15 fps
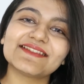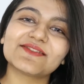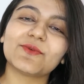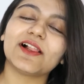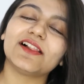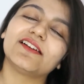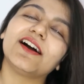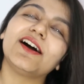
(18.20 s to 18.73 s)

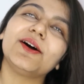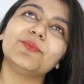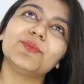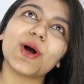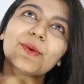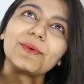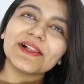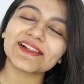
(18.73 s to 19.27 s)
welcome
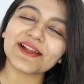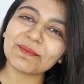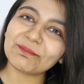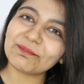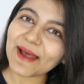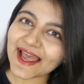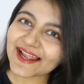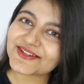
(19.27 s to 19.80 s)
or welcome
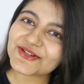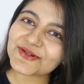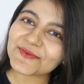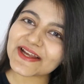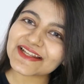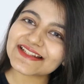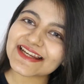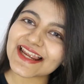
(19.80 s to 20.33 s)
back to
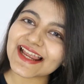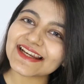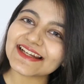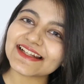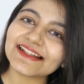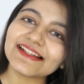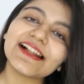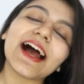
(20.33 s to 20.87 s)
my
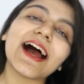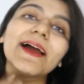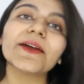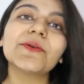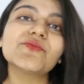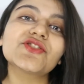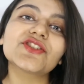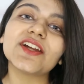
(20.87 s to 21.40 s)
channel. I
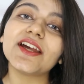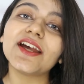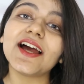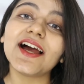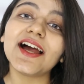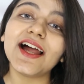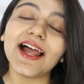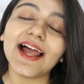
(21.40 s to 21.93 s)
am
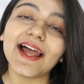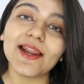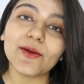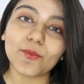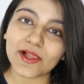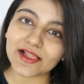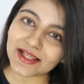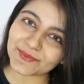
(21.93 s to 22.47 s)
Shreya
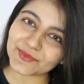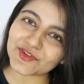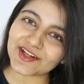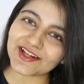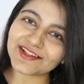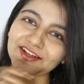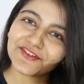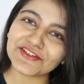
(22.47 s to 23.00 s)
and welcome to
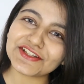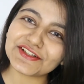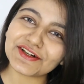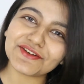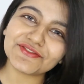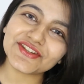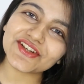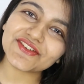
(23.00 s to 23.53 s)
another video
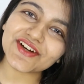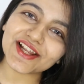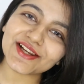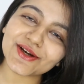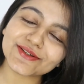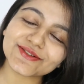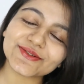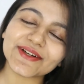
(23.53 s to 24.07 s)
of
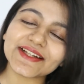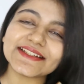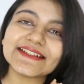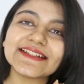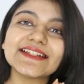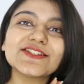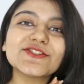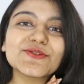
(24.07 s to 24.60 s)
Diwalog
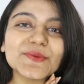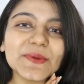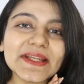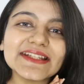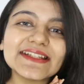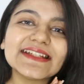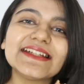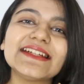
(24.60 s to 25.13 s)

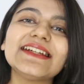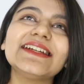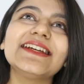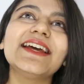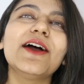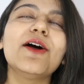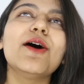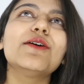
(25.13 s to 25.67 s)
2020.
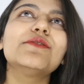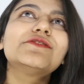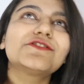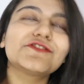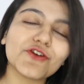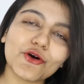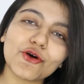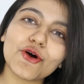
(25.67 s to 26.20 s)

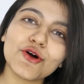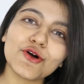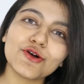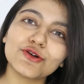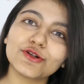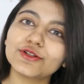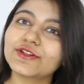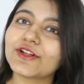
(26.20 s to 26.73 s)
So
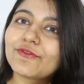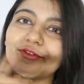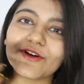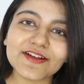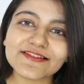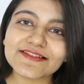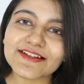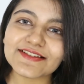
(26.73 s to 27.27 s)
the
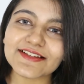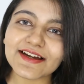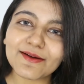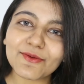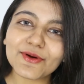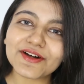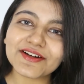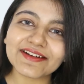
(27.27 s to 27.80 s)
first thing that
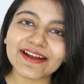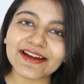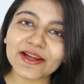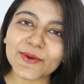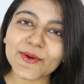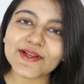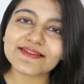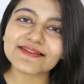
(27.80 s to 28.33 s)
I want to tell
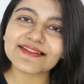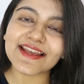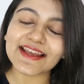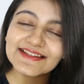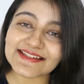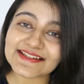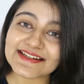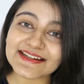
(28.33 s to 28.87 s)
you is
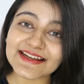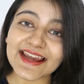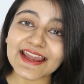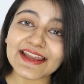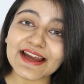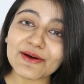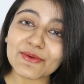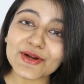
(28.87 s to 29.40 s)
yesterday I
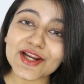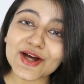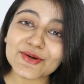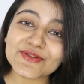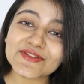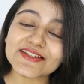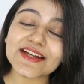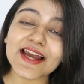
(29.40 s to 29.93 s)
have
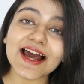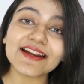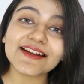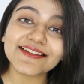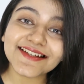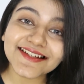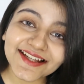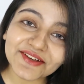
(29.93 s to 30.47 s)
announced
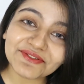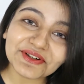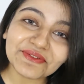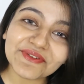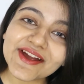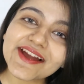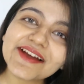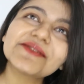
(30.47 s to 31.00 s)
another
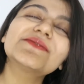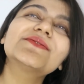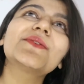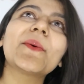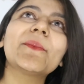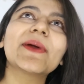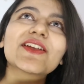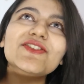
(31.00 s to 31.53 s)
giveaway,
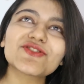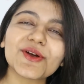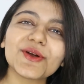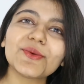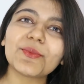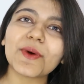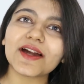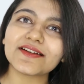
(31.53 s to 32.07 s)
so make sure
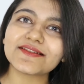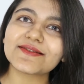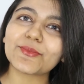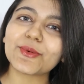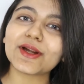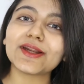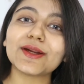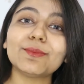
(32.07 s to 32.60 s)
you
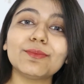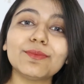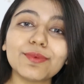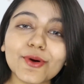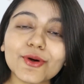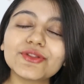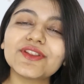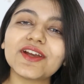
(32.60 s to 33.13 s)
participate in
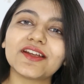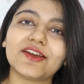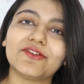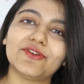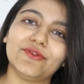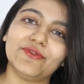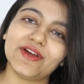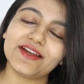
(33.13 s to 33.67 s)
both the
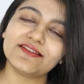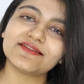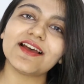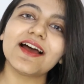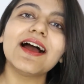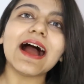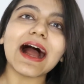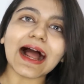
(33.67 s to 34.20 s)
giveaways.
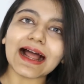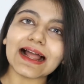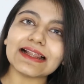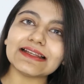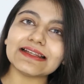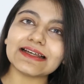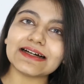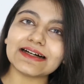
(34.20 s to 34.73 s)

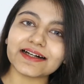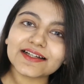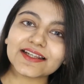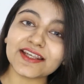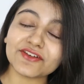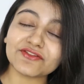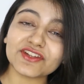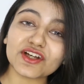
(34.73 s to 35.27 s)
I'll
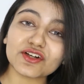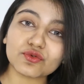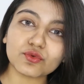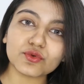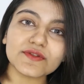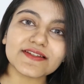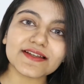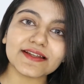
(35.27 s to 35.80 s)
give the
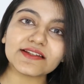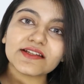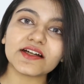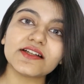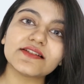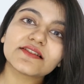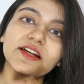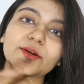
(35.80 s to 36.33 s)
rules in the
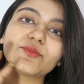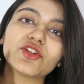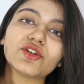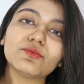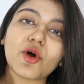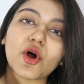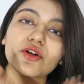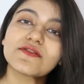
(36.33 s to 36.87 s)

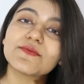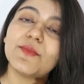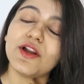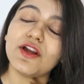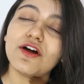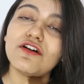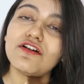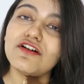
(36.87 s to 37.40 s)
description box
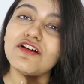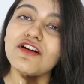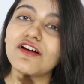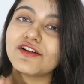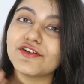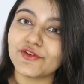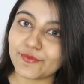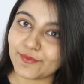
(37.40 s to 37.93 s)
below.
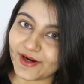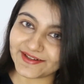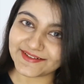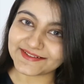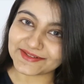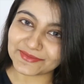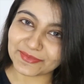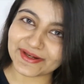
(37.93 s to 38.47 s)
Do
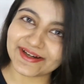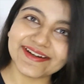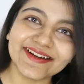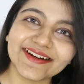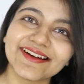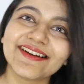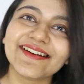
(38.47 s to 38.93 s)
participate.